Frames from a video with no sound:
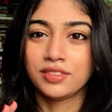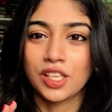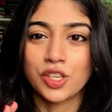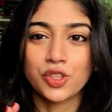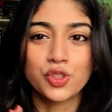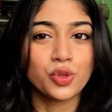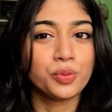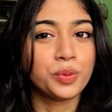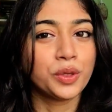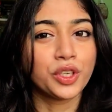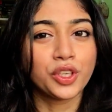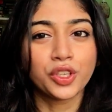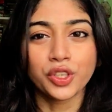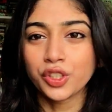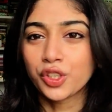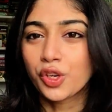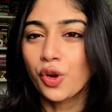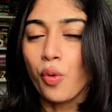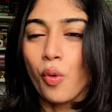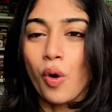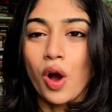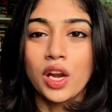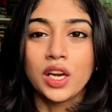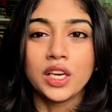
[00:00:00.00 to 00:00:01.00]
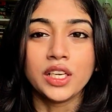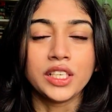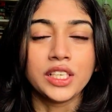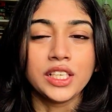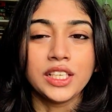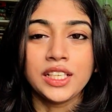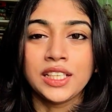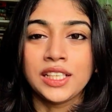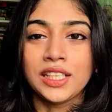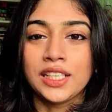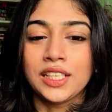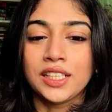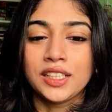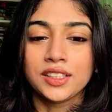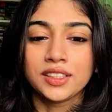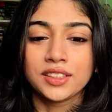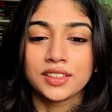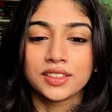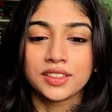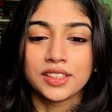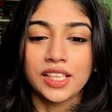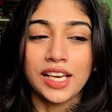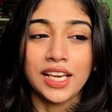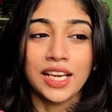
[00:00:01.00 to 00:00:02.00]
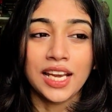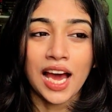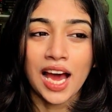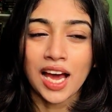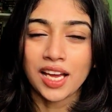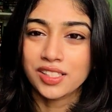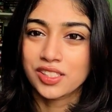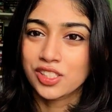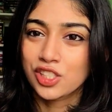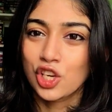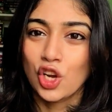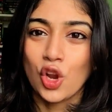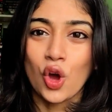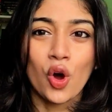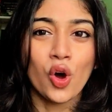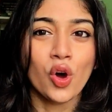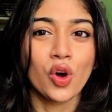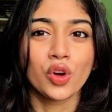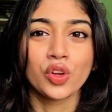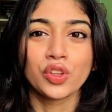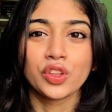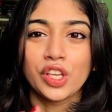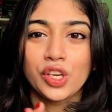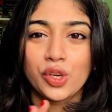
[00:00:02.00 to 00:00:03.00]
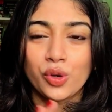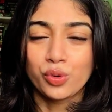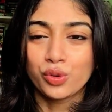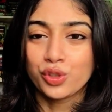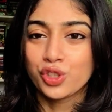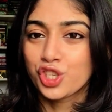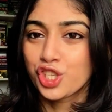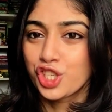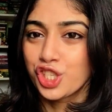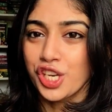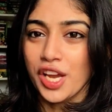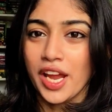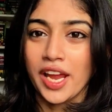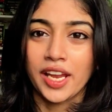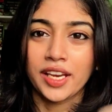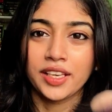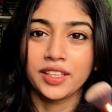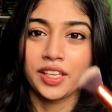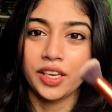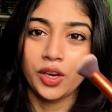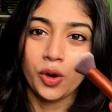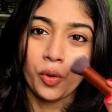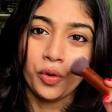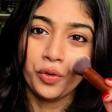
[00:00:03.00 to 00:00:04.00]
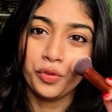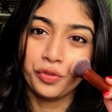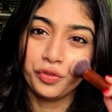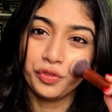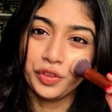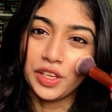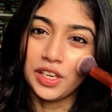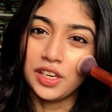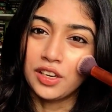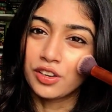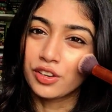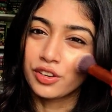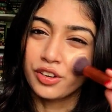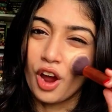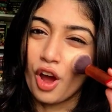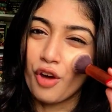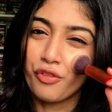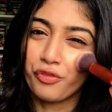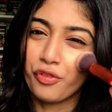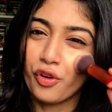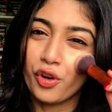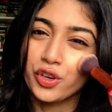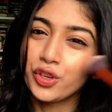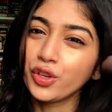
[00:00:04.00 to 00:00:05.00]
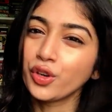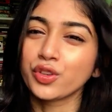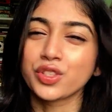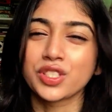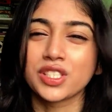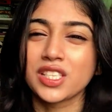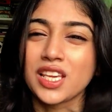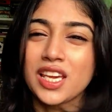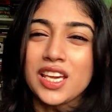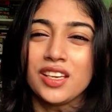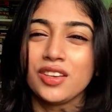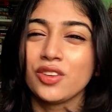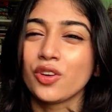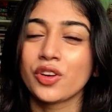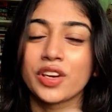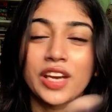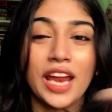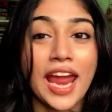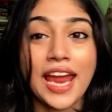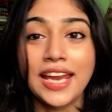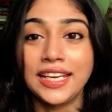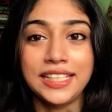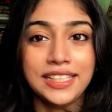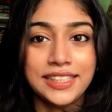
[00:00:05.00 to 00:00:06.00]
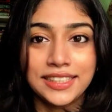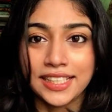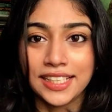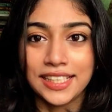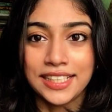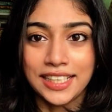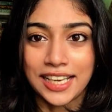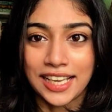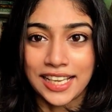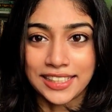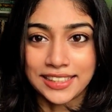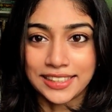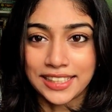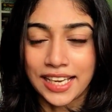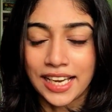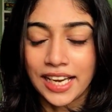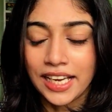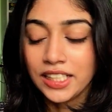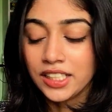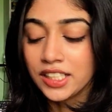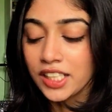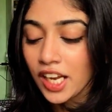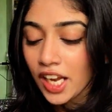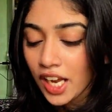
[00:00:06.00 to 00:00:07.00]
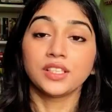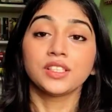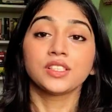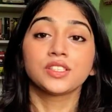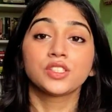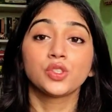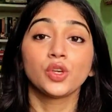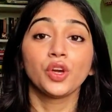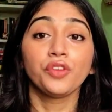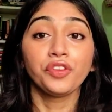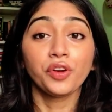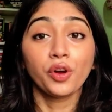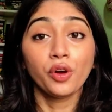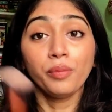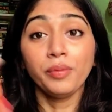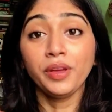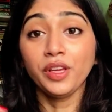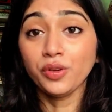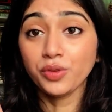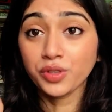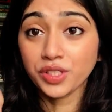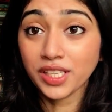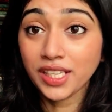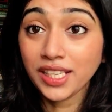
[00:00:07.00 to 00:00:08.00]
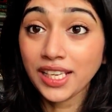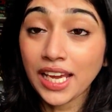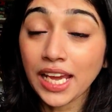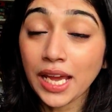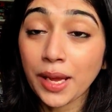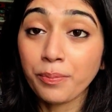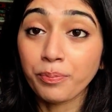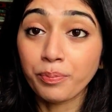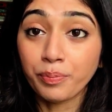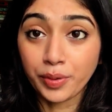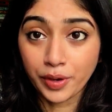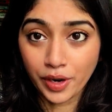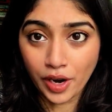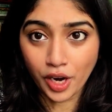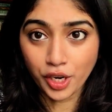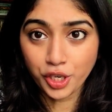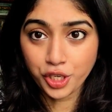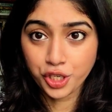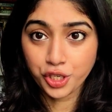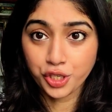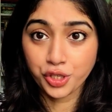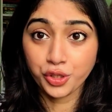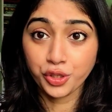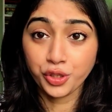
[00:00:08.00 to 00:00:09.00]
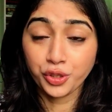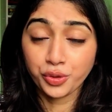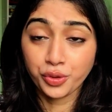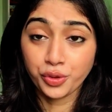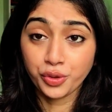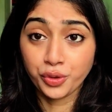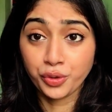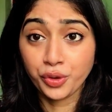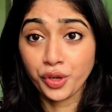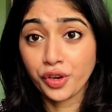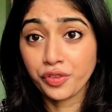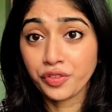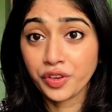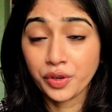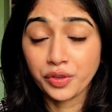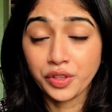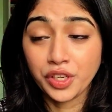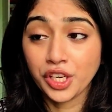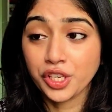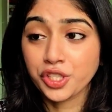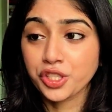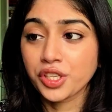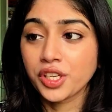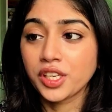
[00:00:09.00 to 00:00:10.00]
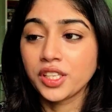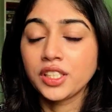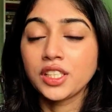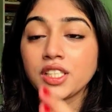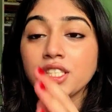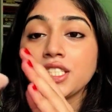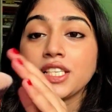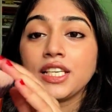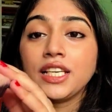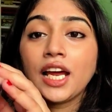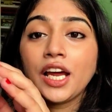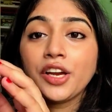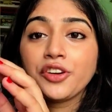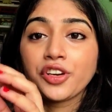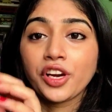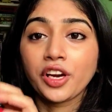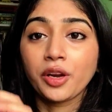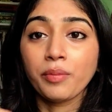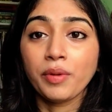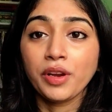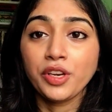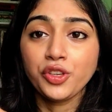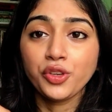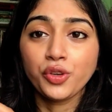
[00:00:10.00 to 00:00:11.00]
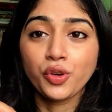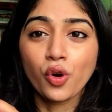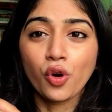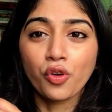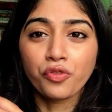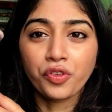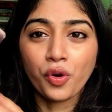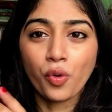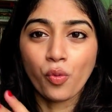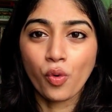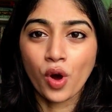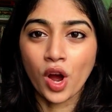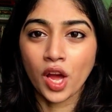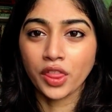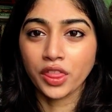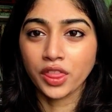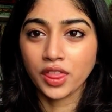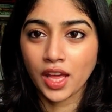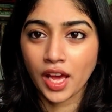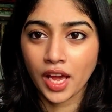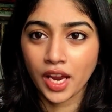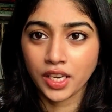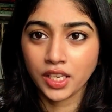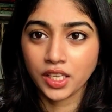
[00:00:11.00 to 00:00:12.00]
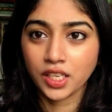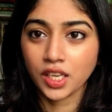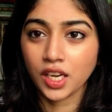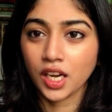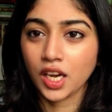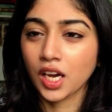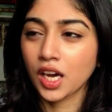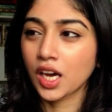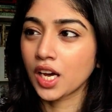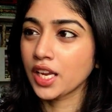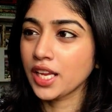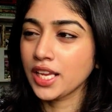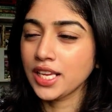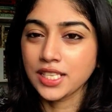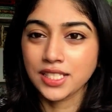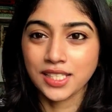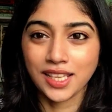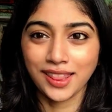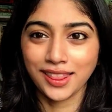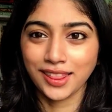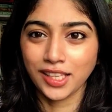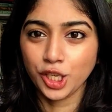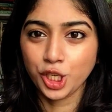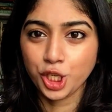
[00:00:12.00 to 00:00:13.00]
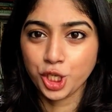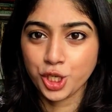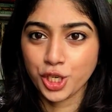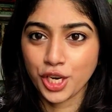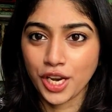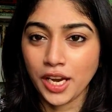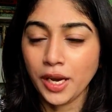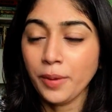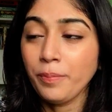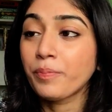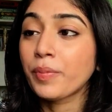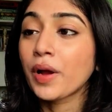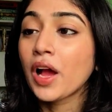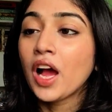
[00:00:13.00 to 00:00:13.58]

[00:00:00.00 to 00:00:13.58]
They're super good quality, they last long, they don't shed, they don't feel rough on your skin or anything like that. So if you're going to be using a brush to do your foundation and concealer, I'd recommend you go for one that is in this shape.